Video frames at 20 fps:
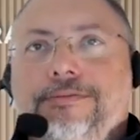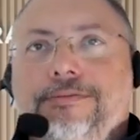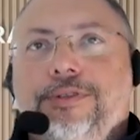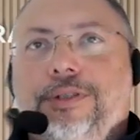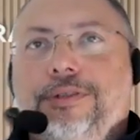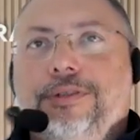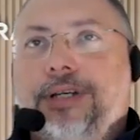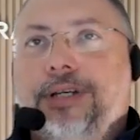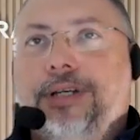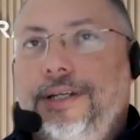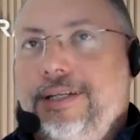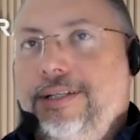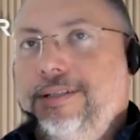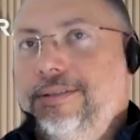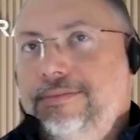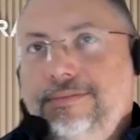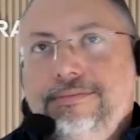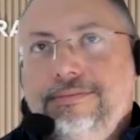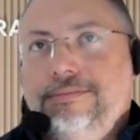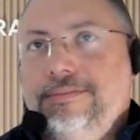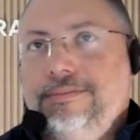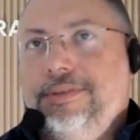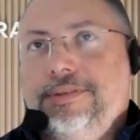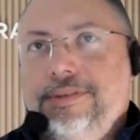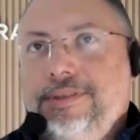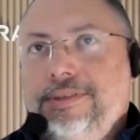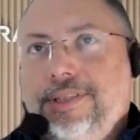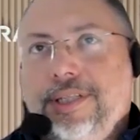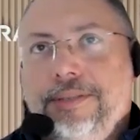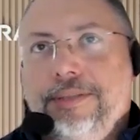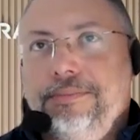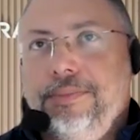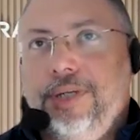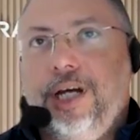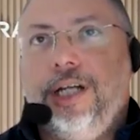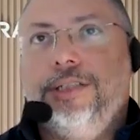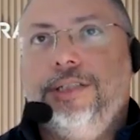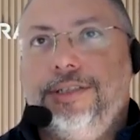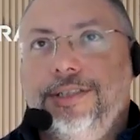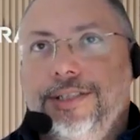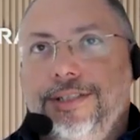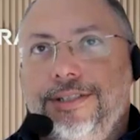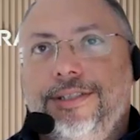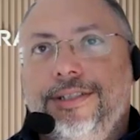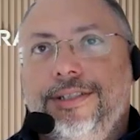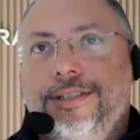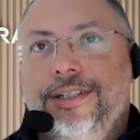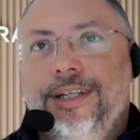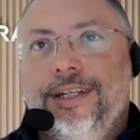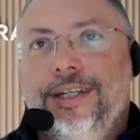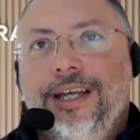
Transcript: from some artist,